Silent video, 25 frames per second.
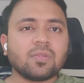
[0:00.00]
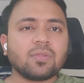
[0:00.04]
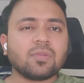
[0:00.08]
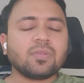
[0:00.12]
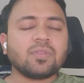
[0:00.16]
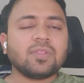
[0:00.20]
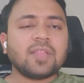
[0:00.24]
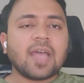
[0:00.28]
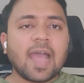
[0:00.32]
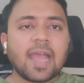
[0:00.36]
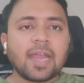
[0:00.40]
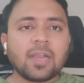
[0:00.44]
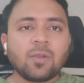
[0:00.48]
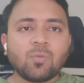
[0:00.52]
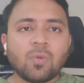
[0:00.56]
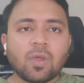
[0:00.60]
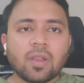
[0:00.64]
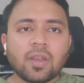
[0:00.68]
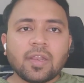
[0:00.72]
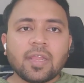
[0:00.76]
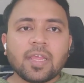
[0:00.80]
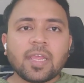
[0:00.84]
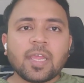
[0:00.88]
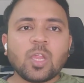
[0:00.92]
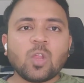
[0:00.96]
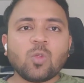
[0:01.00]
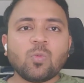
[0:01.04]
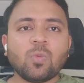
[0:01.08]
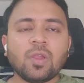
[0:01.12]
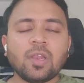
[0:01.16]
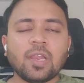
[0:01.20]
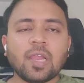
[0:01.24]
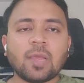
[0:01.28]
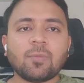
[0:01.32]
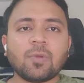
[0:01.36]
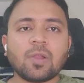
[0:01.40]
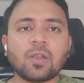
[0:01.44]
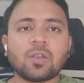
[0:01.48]
Then only you
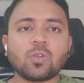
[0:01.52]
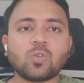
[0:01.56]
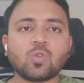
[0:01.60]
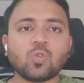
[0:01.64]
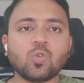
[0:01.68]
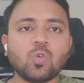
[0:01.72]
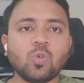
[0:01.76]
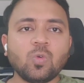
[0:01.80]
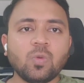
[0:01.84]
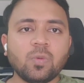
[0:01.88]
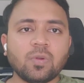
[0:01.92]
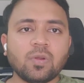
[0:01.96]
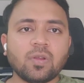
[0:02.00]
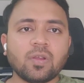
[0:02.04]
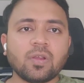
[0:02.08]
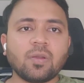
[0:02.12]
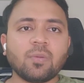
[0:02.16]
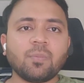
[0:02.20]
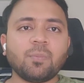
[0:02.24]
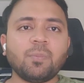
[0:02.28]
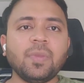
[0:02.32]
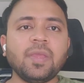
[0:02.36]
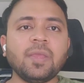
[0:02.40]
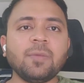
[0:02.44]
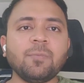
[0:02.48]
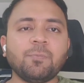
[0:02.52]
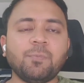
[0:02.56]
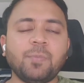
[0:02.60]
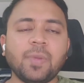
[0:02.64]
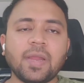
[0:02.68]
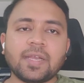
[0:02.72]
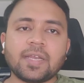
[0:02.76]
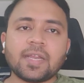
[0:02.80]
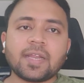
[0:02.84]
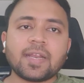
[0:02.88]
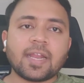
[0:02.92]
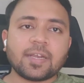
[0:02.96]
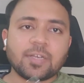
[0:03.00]
will able to be
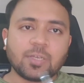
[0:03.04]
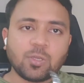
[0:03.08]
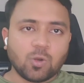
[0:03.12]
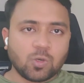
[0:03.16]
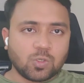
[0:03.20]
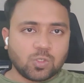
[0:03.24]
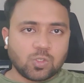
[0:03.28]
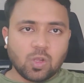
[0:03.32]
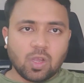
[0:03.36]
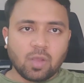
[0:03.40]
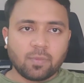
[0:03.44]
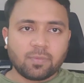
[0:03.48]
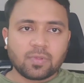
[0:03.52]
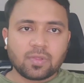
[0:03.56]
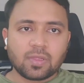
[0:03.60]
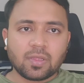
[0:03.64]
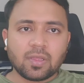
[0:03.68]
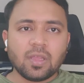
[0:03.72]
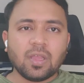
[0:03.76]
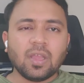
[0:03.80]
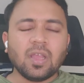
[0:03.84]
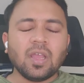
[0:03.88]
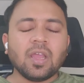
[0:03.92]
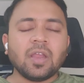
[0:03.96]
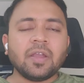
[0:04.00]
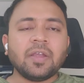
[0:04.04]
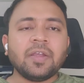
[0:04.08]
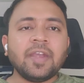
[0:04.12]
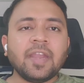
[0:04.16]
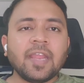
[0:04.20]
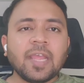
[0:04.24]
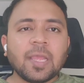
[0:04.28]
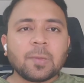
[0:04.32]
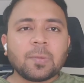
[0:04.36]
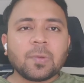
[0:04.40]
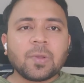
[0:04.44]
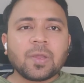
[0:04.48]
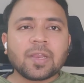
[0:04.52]
better at your jobs.
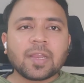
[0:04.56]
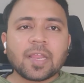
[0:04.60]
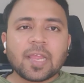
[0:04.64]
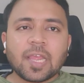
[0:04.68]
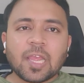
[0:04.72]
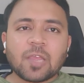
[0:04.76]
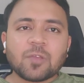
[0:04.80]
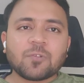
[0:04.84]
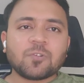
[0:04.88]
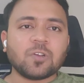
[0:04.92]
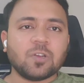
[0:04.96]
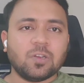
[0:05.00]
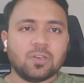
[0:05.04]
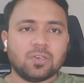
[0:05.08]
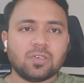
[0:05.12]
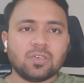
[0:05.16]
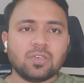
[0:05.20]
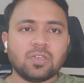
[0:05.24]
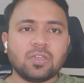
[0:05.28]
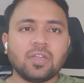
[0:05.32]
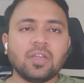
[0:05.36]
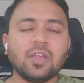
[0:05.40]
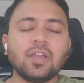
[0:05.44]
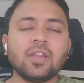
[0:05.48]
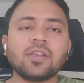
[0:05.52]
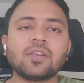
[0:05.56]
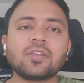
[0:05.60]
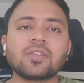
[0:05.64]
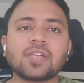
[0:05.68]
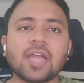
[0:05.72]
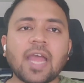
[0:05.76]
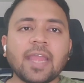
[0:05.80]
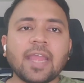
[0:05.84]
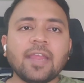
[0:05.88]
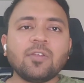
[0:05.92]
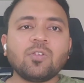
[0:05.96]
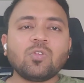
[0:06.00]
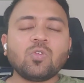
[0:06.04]
Never ever
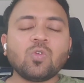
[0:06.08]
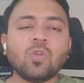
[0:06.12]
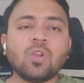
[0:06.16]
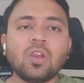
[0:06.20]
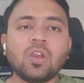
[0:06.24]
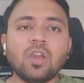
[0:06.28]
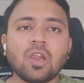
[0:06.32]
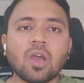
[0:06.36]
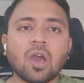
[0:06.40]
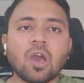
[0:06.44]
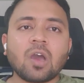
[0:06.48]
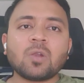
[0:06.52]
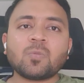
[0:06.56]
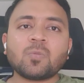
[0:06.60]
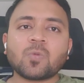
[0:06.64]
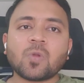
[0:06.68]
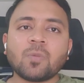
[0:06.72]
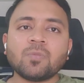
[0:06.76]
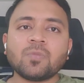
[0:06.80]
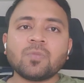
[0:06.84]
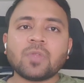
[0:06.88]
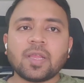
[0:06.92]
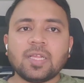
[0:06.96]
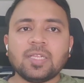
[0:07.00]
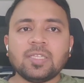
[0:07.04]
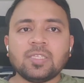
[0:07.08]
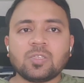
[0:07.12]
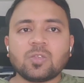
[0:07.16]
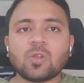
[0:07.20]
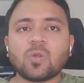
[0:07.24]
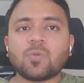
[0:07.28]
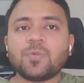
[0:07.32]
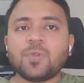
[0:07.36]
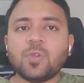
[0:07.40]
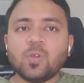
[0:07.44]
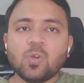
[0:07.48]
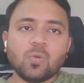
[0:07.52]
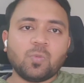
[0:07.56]
try to learn from the
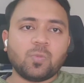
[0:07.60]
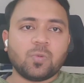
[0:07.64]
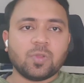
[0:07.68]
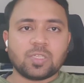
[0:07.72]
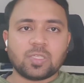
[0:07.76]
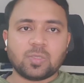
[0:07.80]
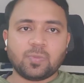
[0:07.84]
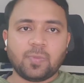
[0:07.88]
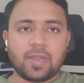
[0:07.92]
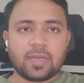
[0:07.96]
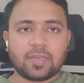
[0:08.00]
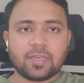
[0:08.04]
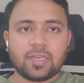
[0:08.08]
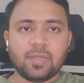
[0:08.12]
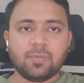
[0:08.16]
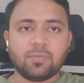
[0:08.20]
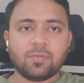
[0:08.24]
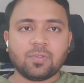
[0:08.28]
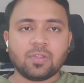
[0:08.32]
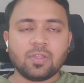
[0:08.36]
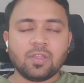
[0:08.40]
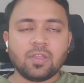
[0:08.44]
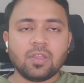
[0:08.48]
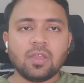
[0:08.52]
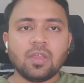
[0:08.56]
interview perspectives,